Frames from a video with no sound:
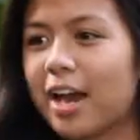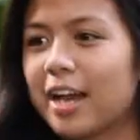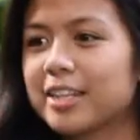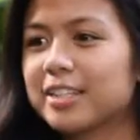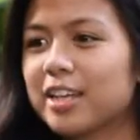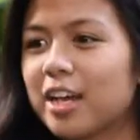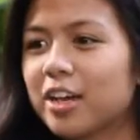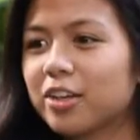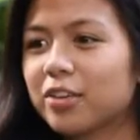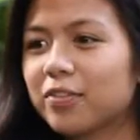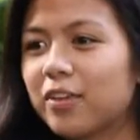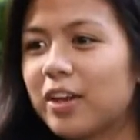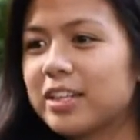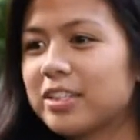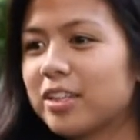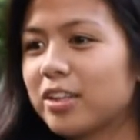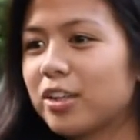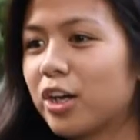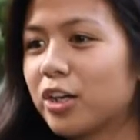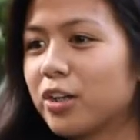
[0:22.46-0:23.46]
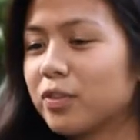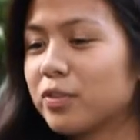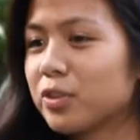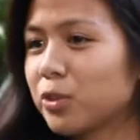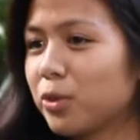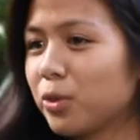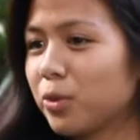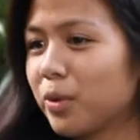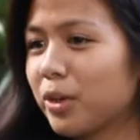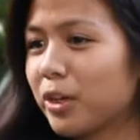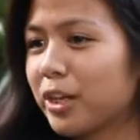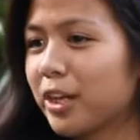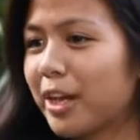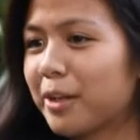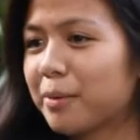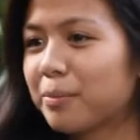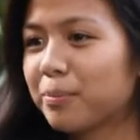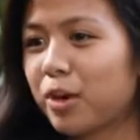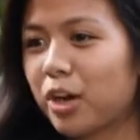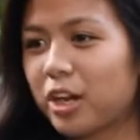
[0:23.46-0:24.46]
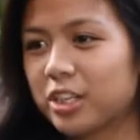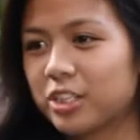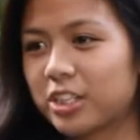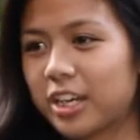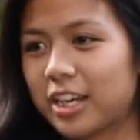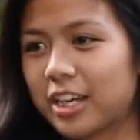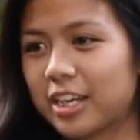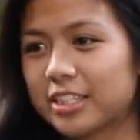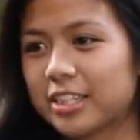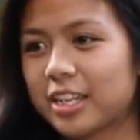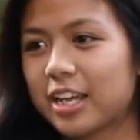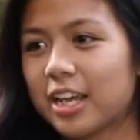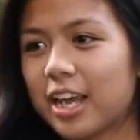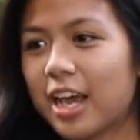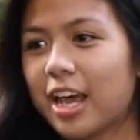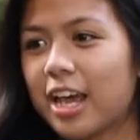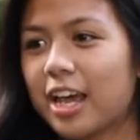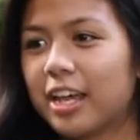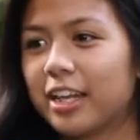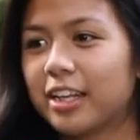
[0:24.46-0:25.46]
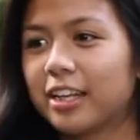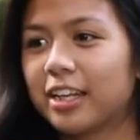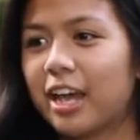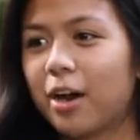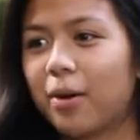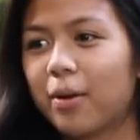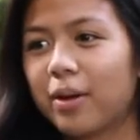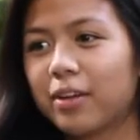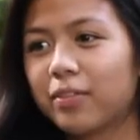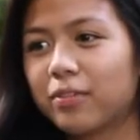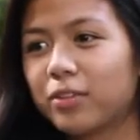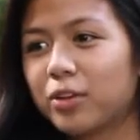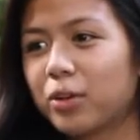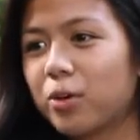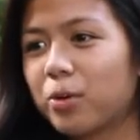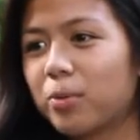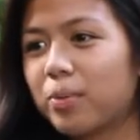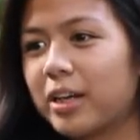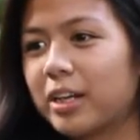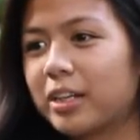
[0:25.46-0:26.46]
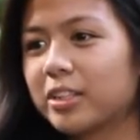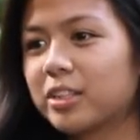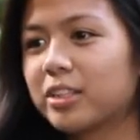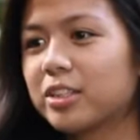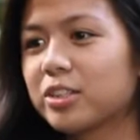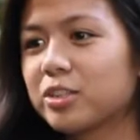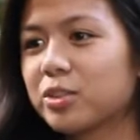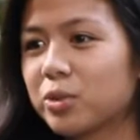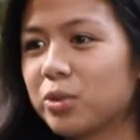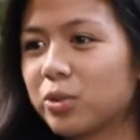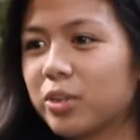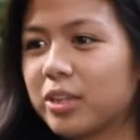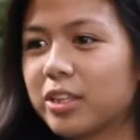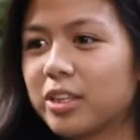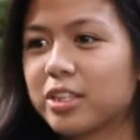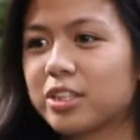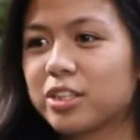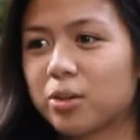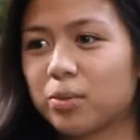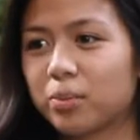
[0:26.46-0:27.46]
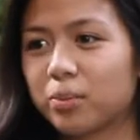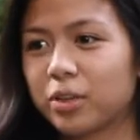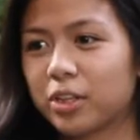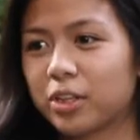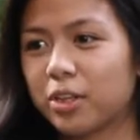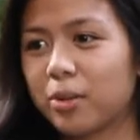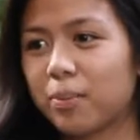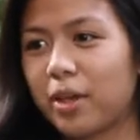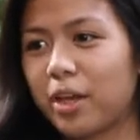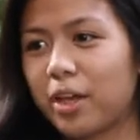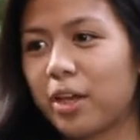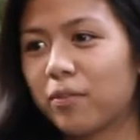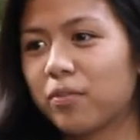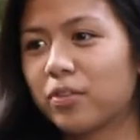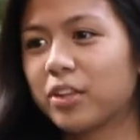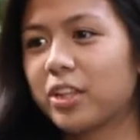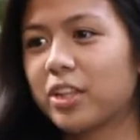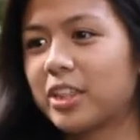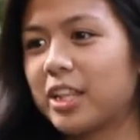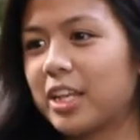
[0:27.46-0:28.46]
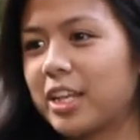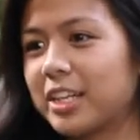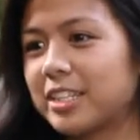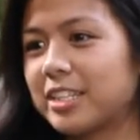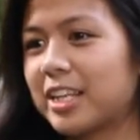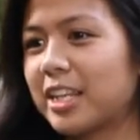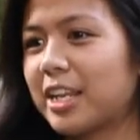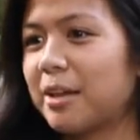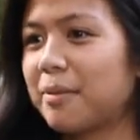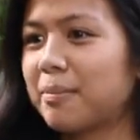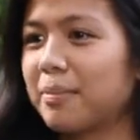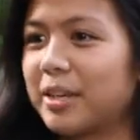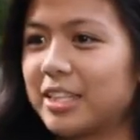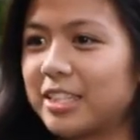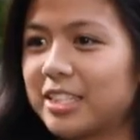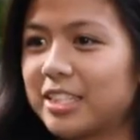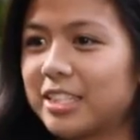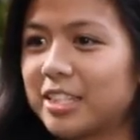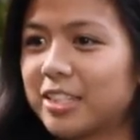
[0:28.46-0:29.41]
I sacrificed a lot of schoolwork and projects, and now I have to go back to school in the summer to make up for the things that I missed.